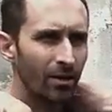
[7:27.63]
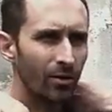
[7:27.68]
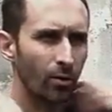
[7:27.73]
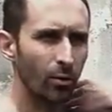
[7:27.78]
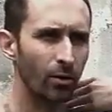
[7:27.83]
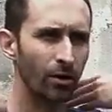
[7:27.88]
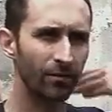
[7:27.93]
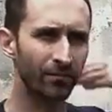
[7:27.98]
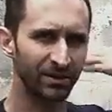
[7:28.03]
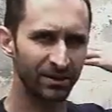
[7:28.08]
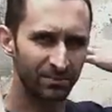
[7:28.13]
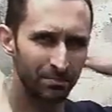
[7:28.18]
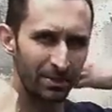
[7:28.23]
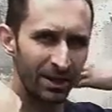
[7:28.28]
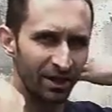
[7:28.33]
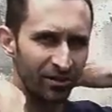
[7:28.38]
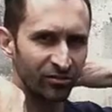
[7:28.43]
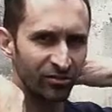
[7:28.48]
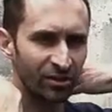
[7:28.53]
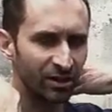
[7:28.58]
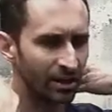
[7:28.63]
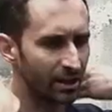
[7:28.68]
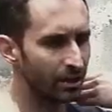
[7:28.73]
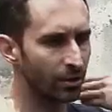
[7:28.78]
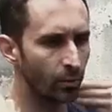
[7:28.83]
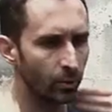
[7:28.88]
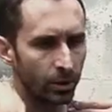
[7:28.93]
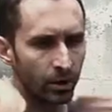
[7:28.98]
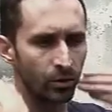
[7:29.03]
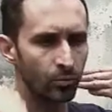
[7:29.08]
or if it's pinching in a
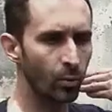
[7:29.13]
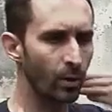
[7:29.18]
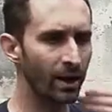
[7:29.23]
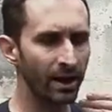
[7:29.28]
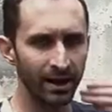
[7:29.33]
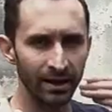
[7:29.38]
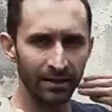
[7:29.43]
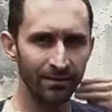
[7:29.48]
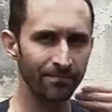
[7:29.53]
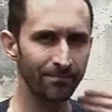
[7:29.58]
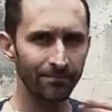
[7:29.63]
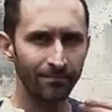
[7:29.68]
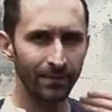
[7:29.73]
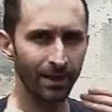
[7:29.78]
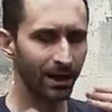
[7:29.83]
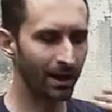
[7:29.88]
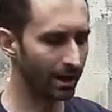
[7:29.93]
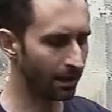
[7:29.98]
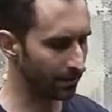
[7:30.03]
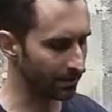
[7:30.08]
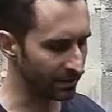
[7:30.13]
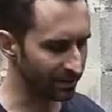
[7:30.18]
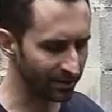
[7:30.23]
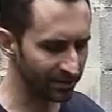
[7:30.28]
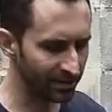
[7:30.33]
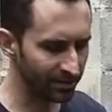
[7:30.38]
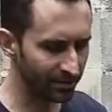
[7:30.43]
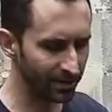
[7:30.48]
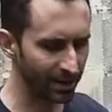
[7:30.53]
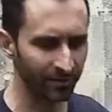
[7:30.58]
weird way, it
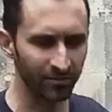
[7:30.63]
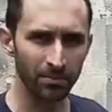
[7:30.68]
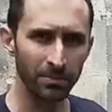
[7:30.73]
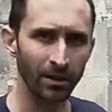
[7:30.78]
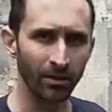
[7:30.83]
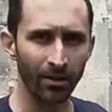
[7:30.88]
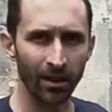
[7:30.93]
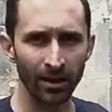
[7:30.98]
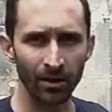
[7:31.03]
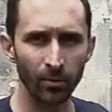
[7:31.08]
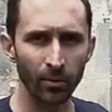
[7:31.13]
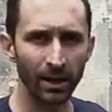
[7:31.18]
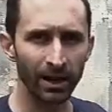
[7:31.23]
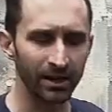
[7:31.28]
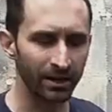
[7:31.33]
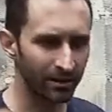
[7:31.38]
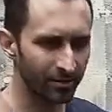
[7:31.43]
doesn't even have to be a lot of weight.